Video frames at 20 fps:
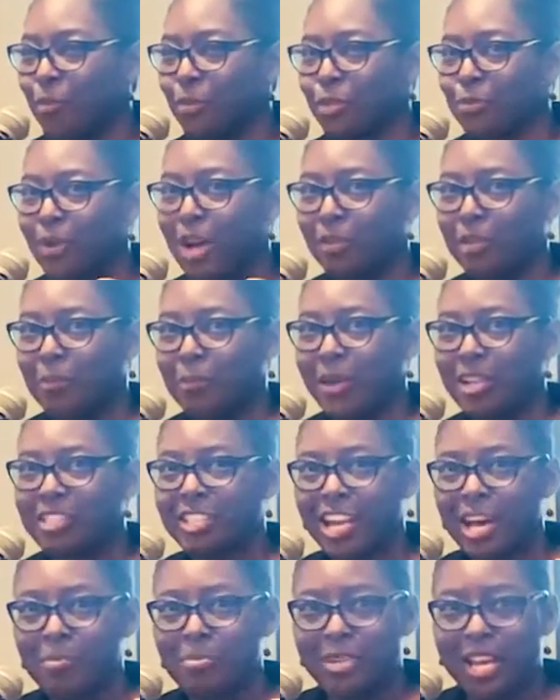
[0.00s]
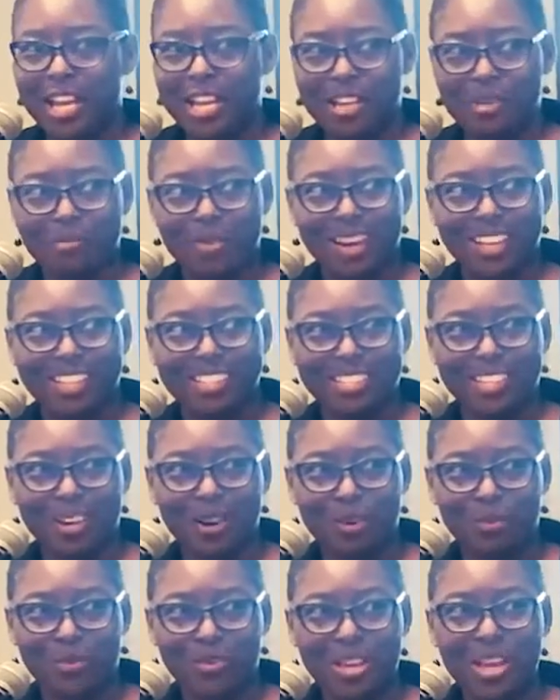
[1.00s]
which probably means that I'm dating
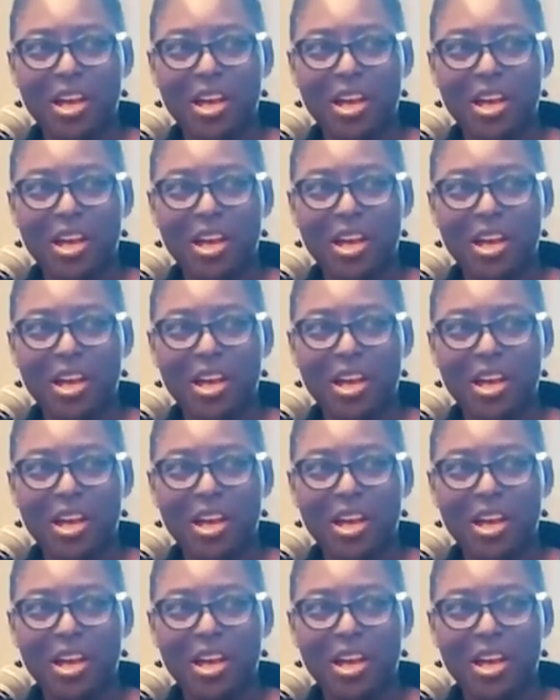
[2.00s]
myself